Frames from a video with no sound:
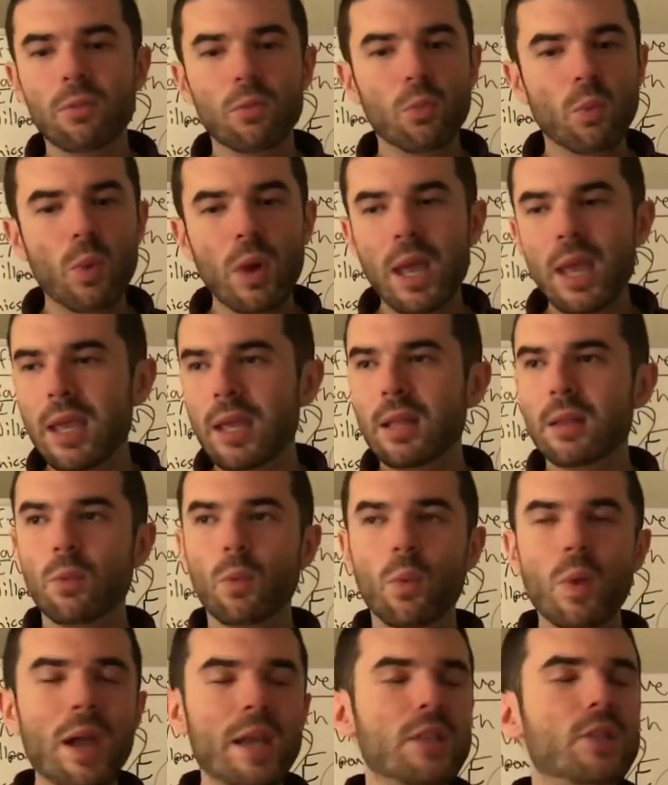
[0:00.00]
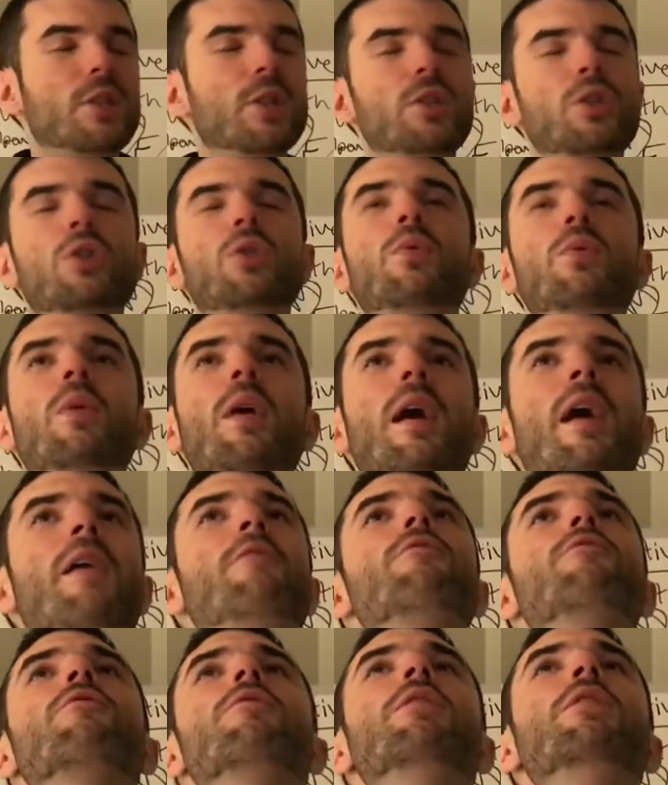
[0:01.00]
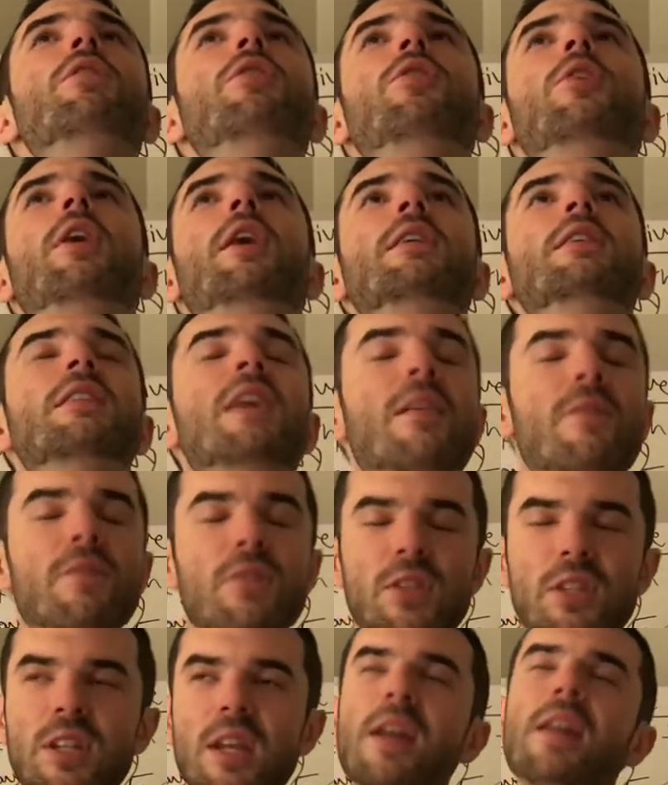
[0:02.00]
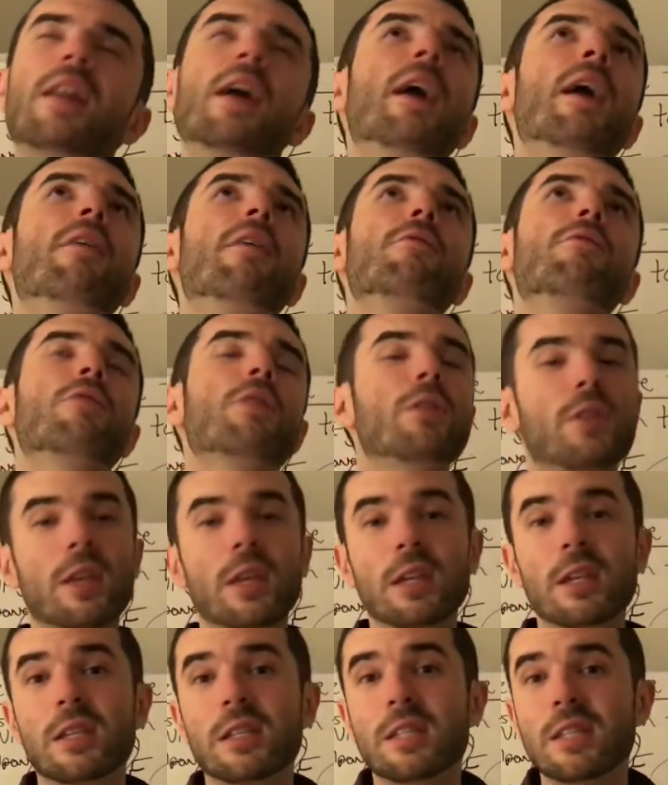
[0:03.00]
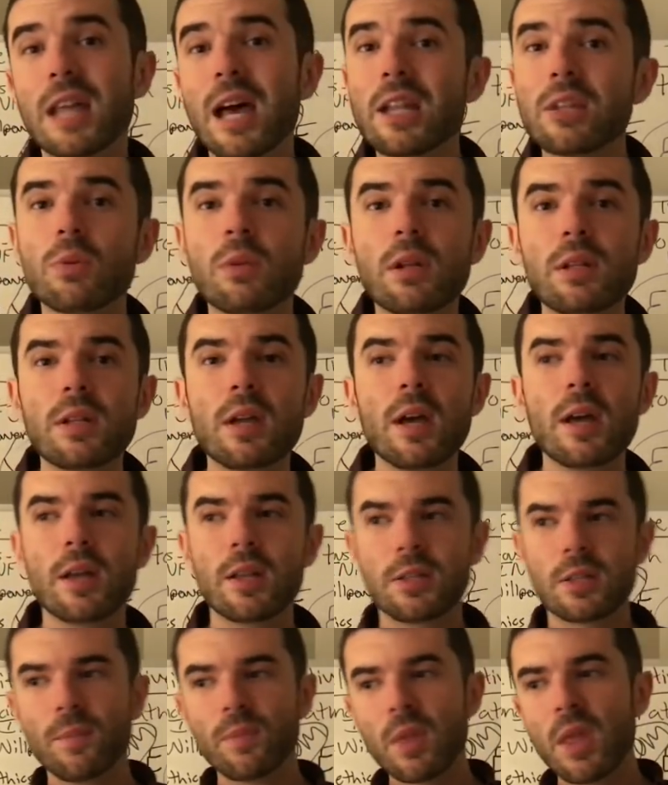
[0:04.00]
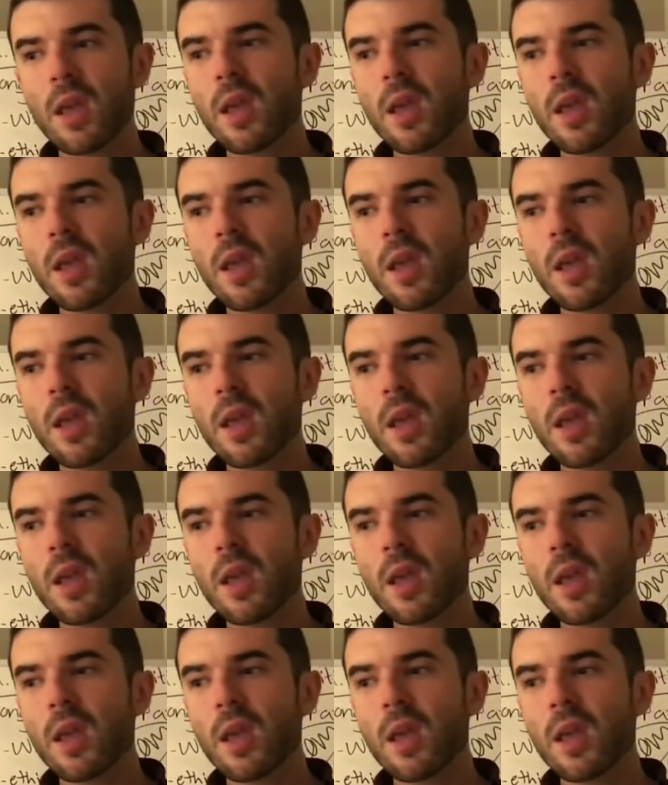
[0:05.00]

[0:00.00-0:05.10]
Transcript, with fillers: way waste to everything, devastate everything, because that's what it does.